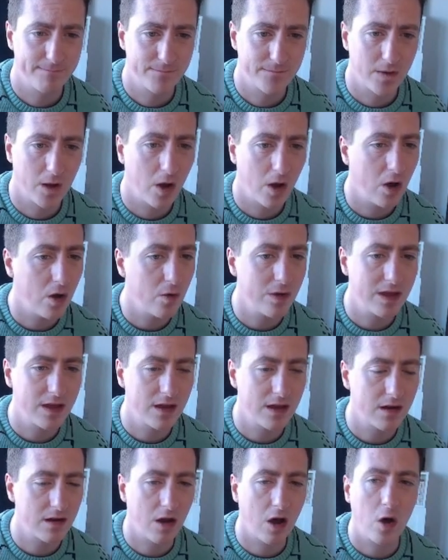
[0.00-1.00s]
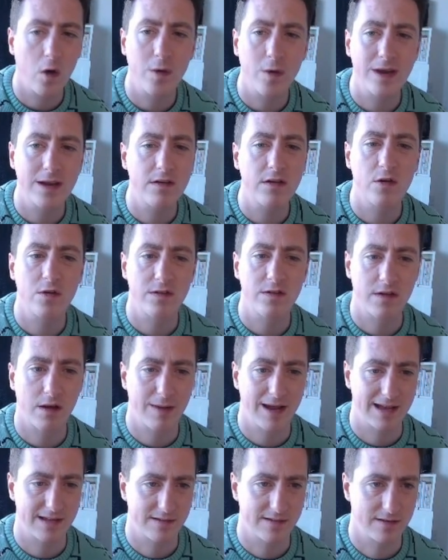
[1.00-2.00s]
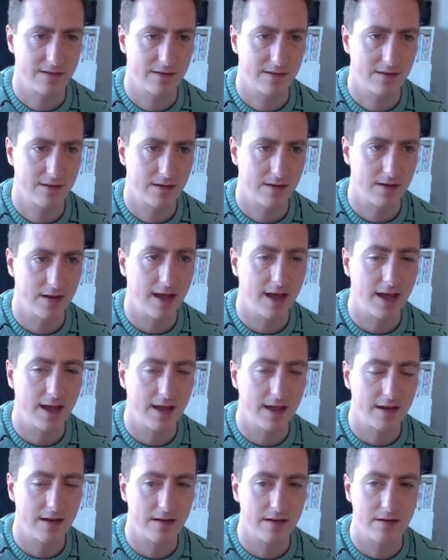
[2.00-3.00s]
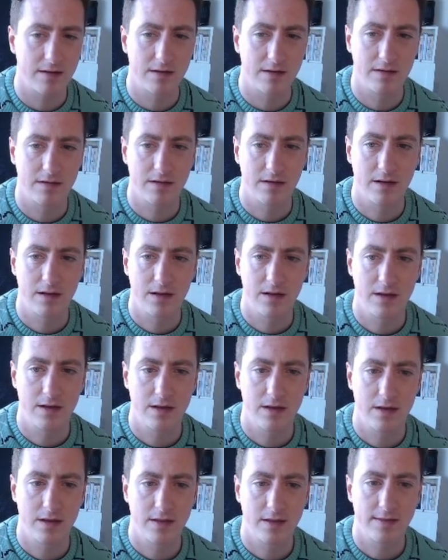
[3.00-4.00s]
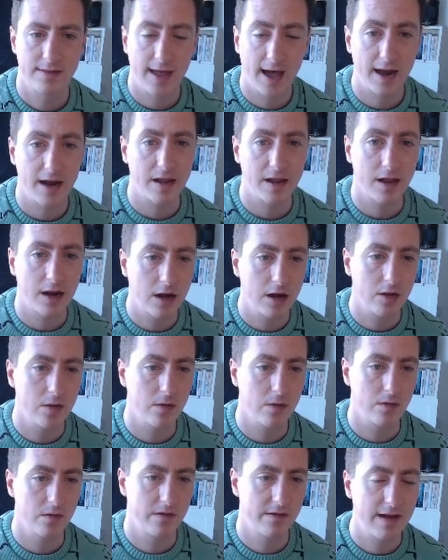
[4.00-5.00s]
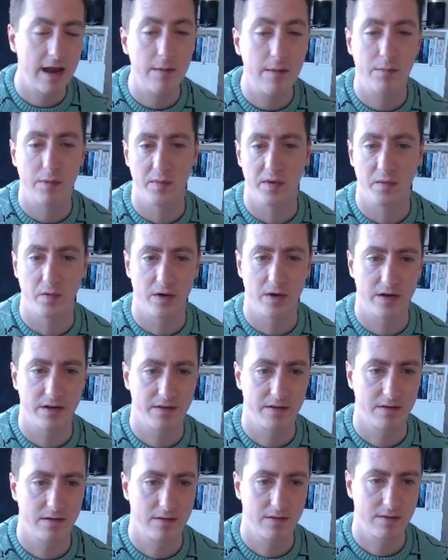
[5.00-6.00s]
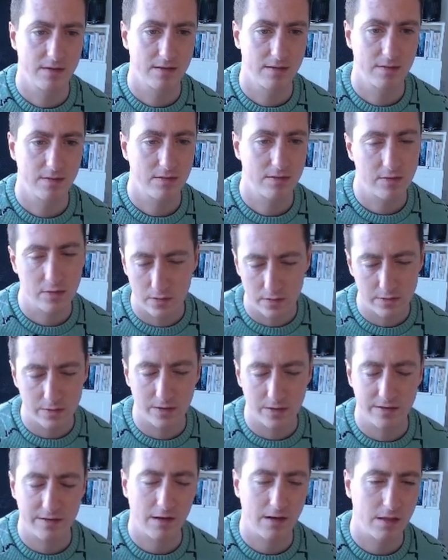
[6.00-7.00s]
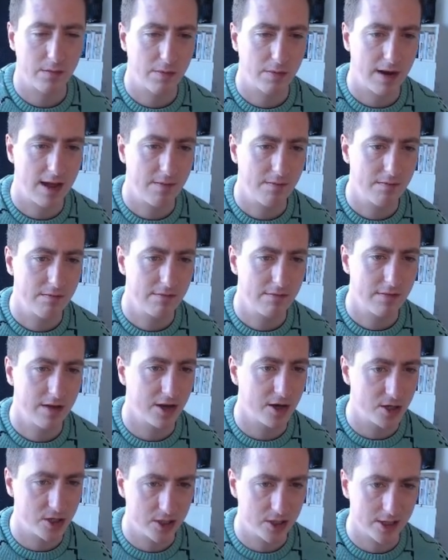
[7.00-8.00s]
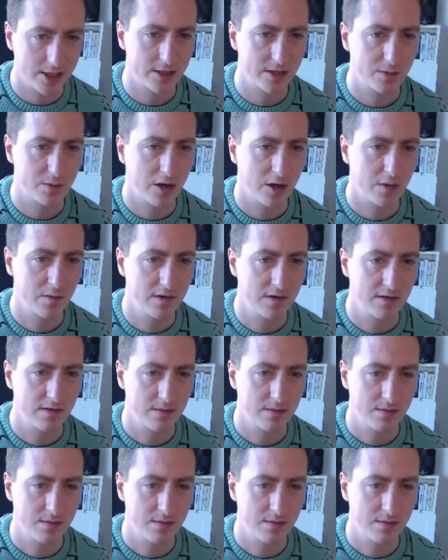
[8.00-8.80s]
All we can do is our best, and that includes temperament-wise. Threw the toys out of the pram, had a childish moment.